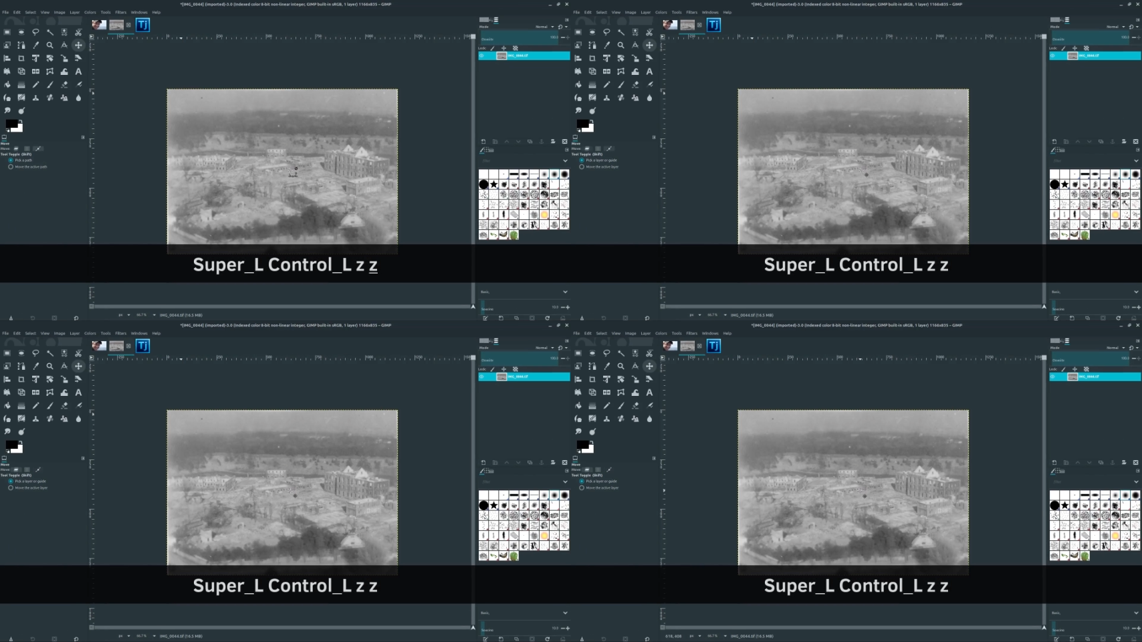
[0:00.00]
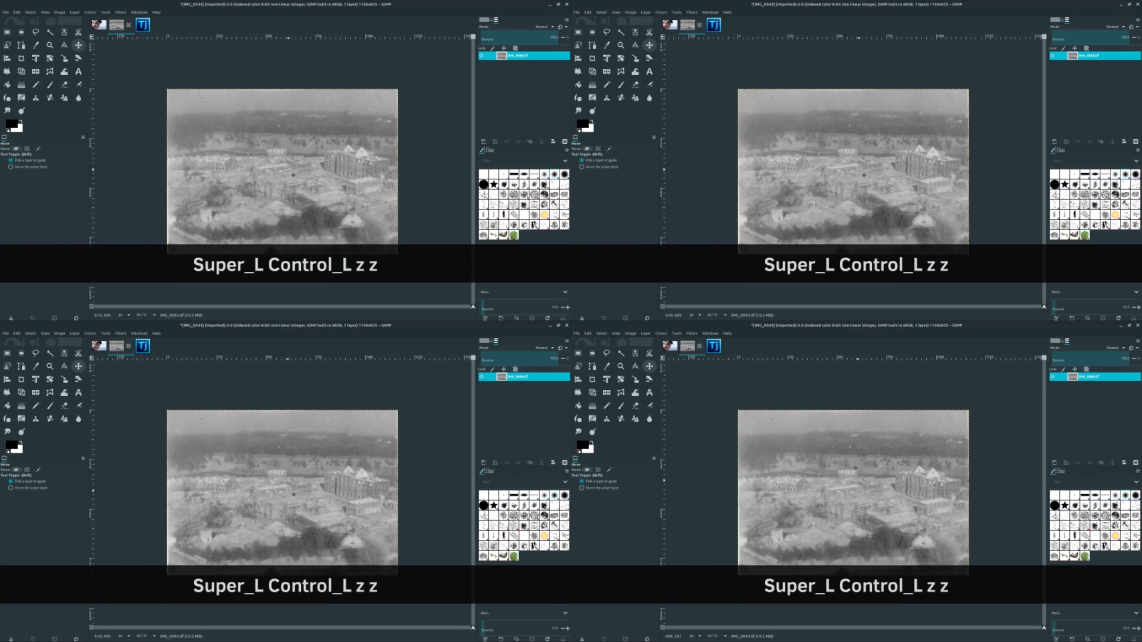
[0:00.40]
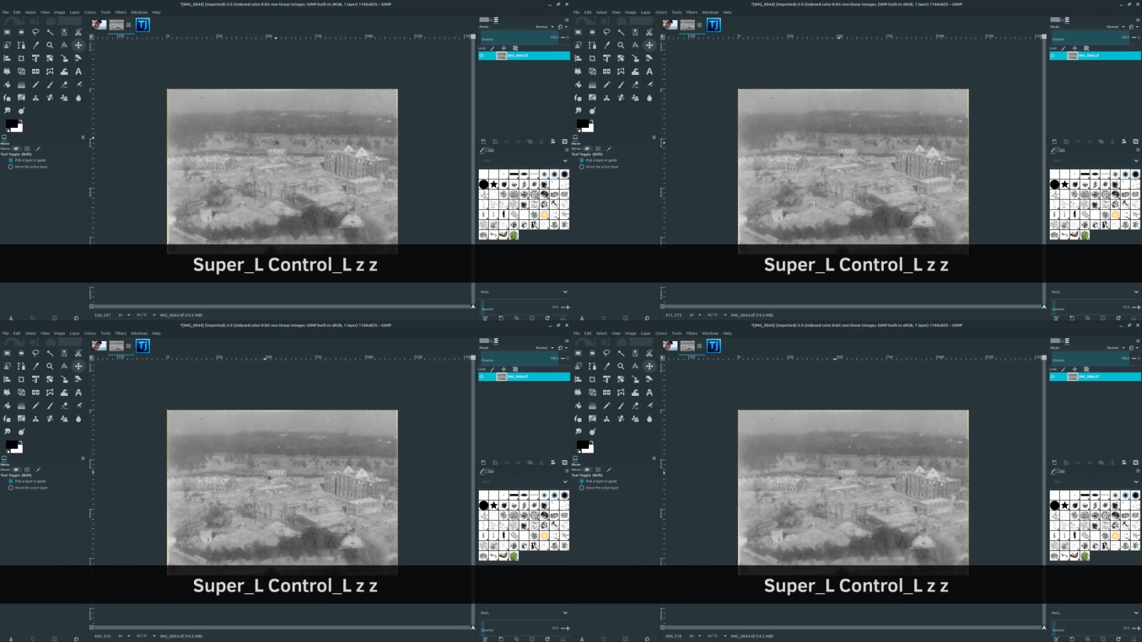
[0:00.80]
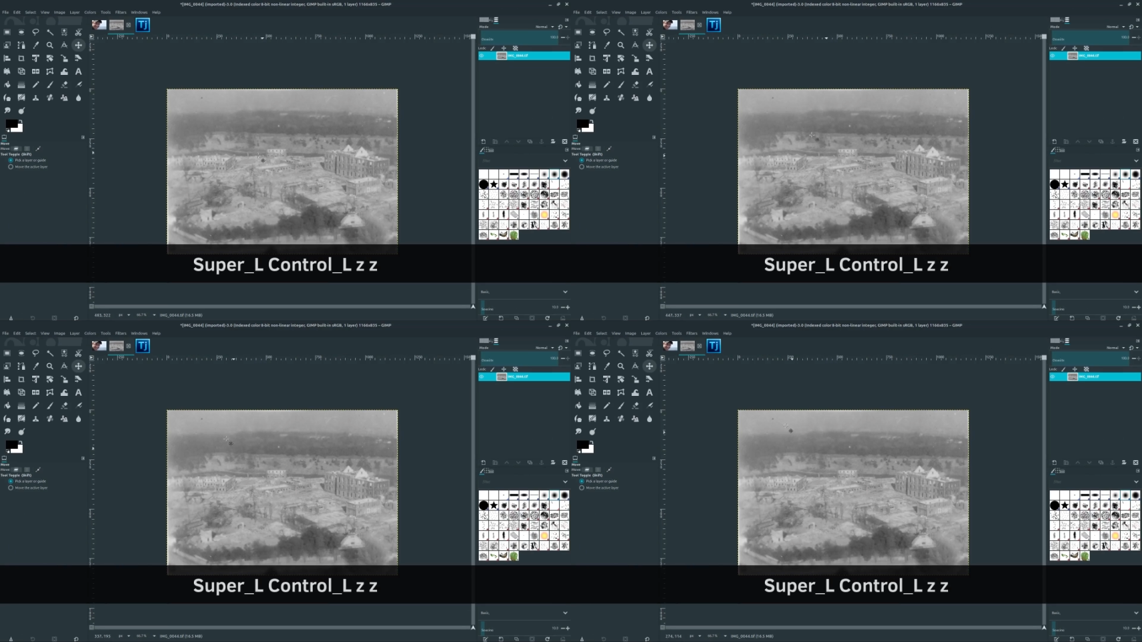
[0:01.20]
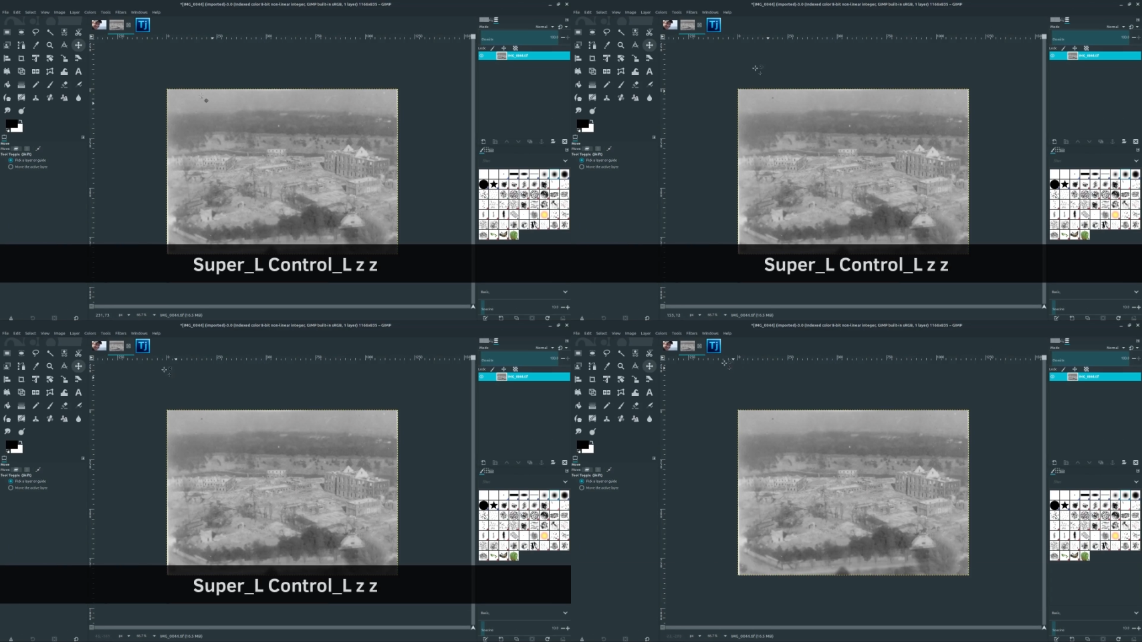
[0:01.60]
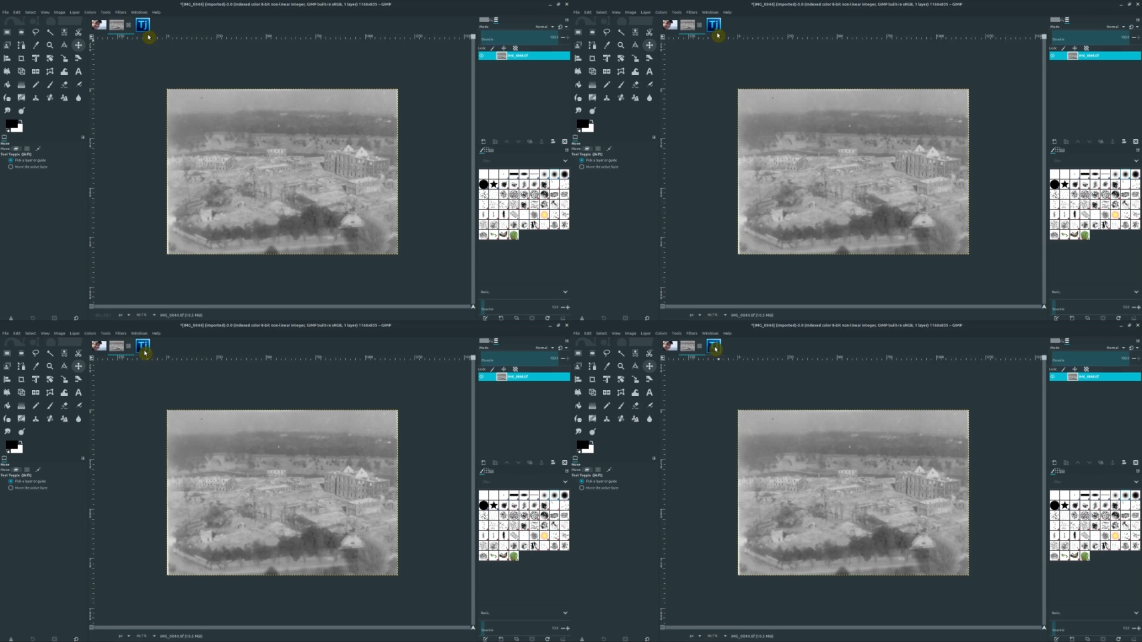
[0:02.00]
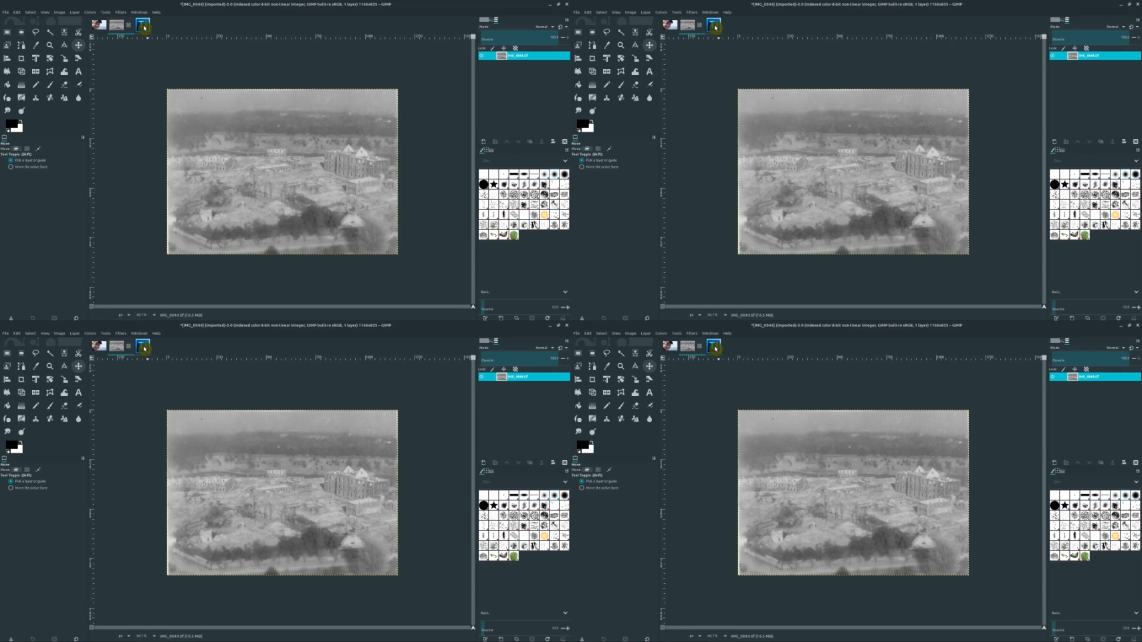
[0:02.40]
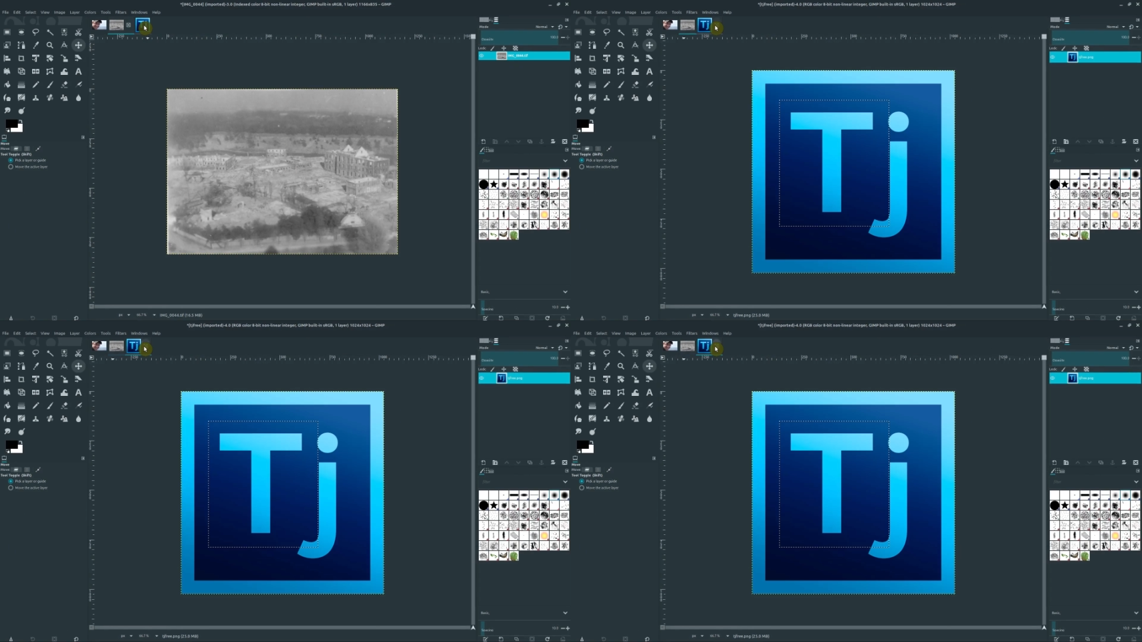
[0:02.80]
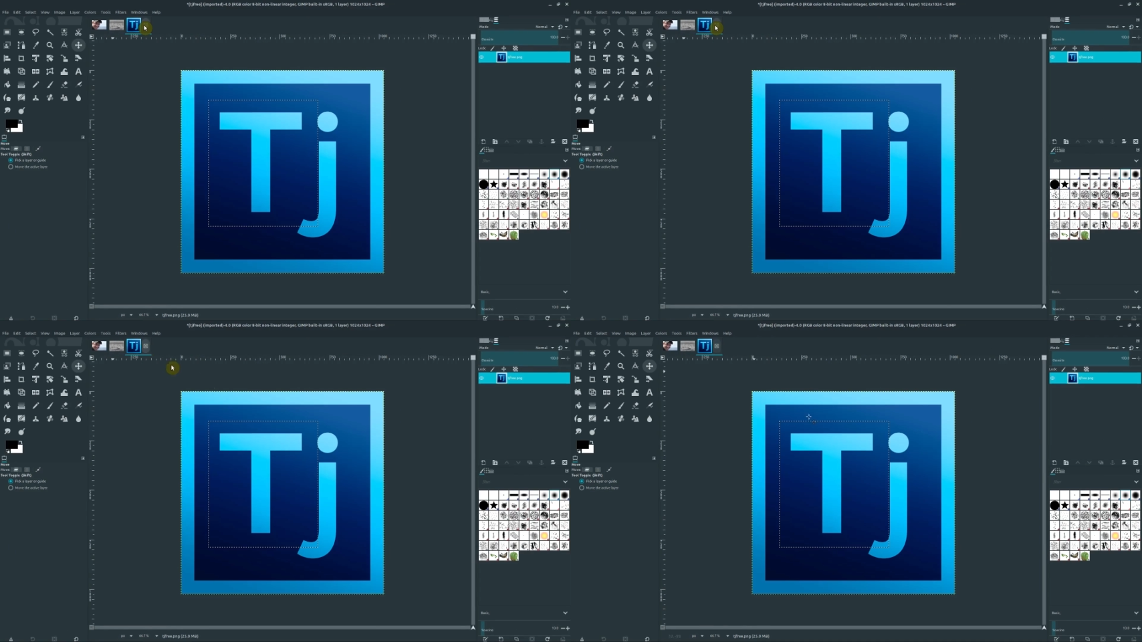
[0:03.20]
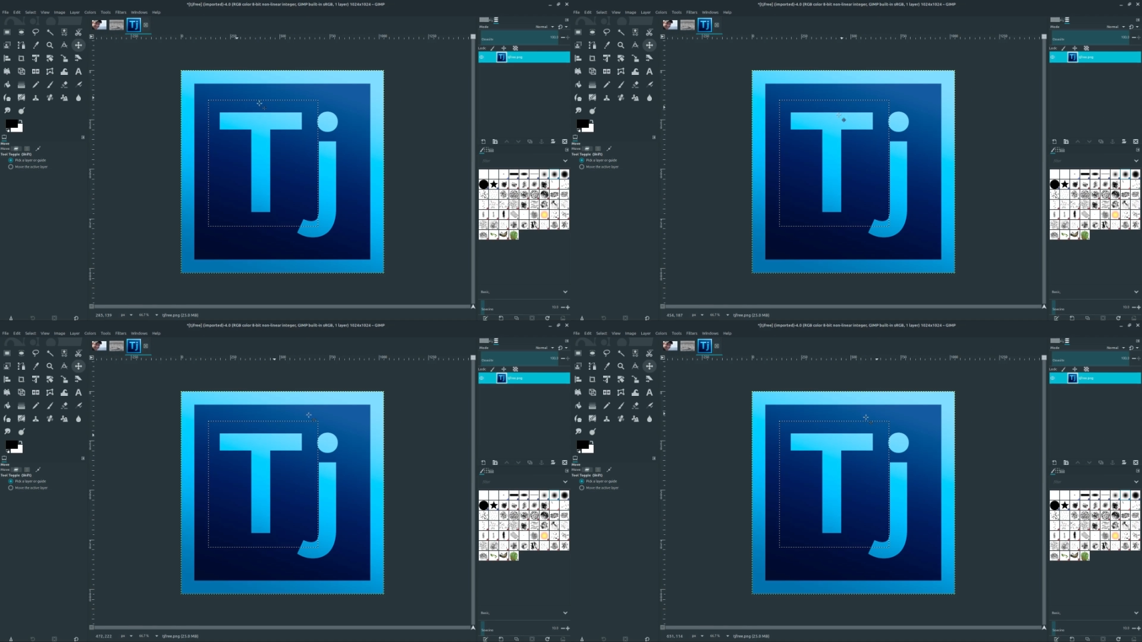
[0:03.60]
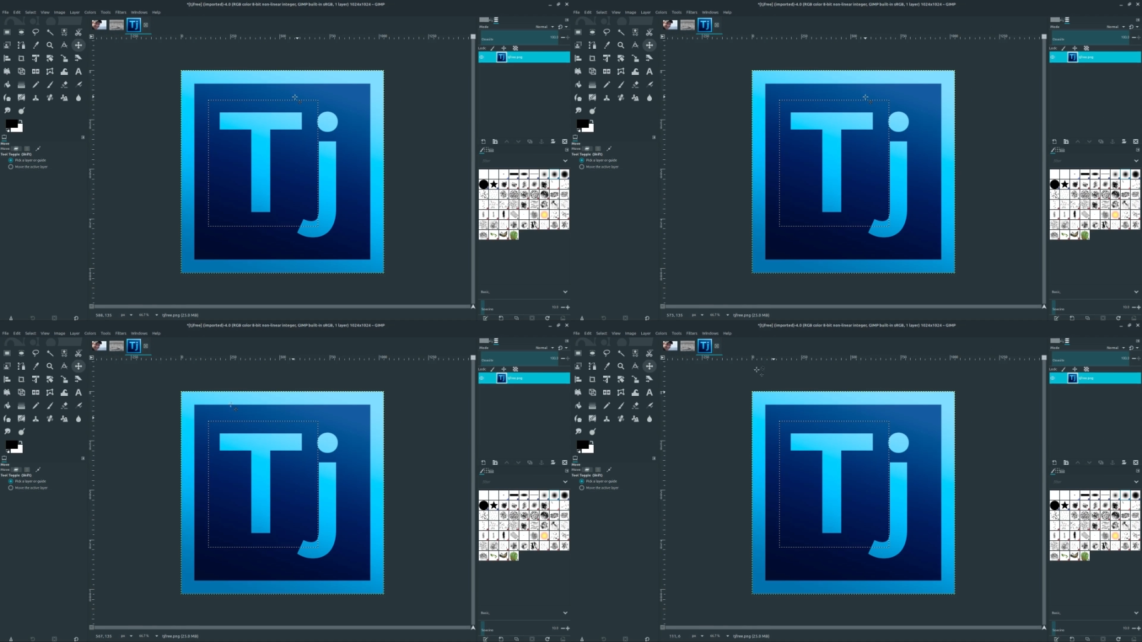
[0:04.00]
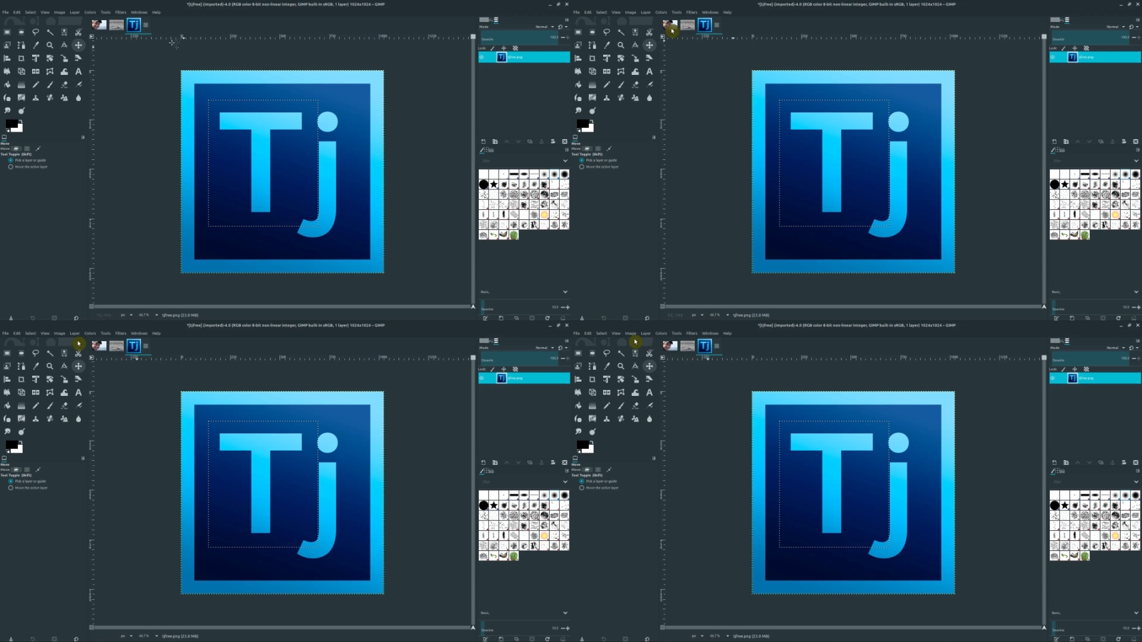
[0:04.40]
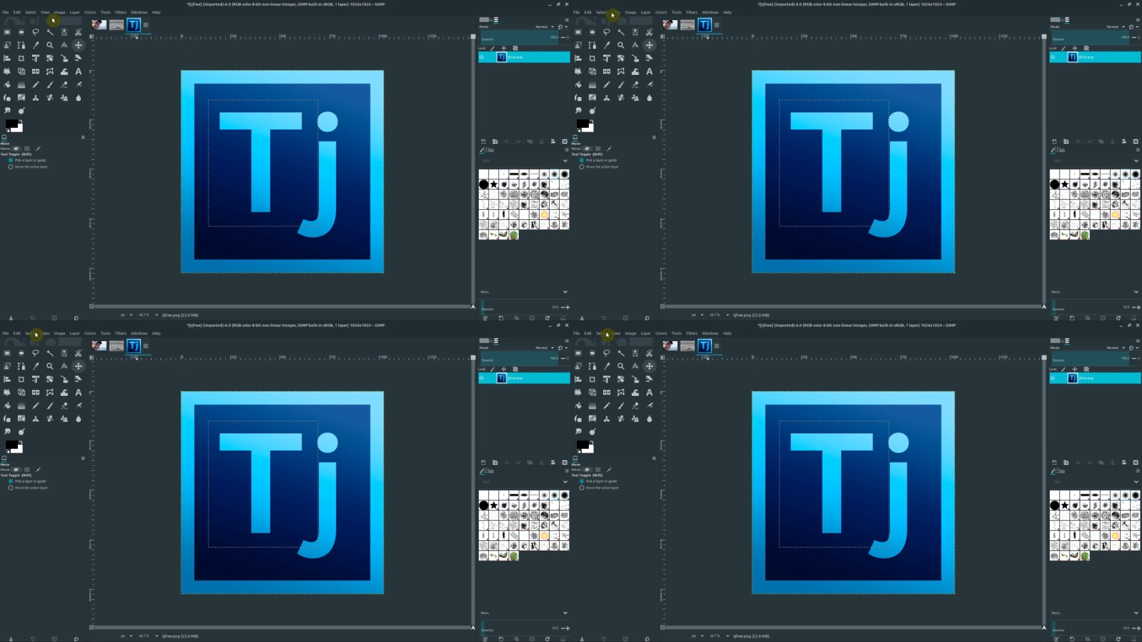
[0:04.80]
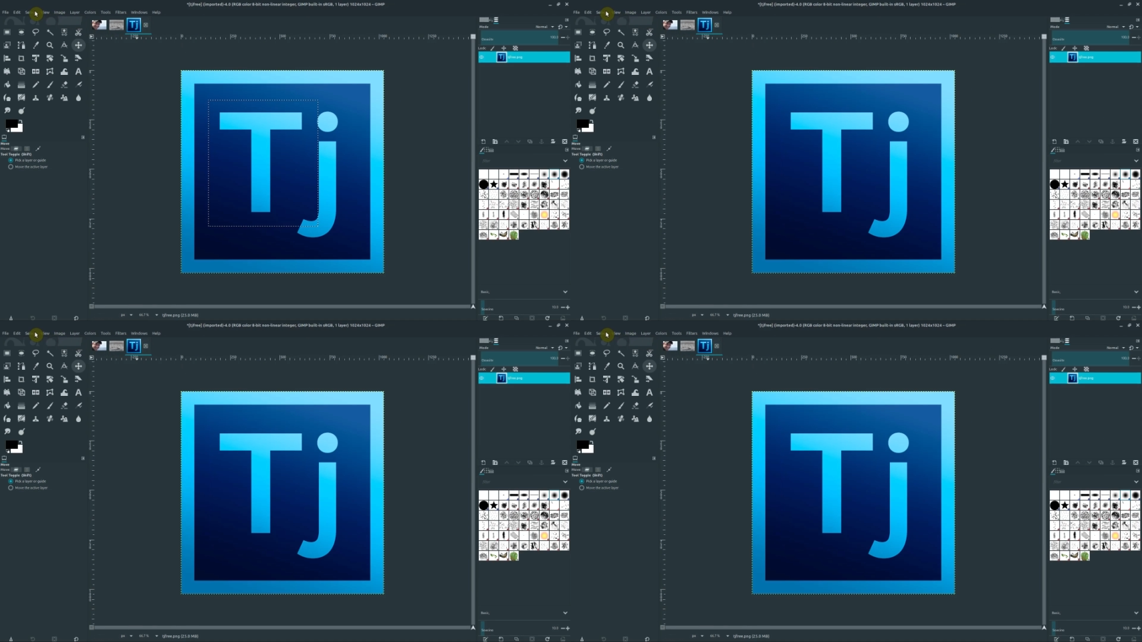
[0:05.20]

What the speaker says: [unreadable: no face in view]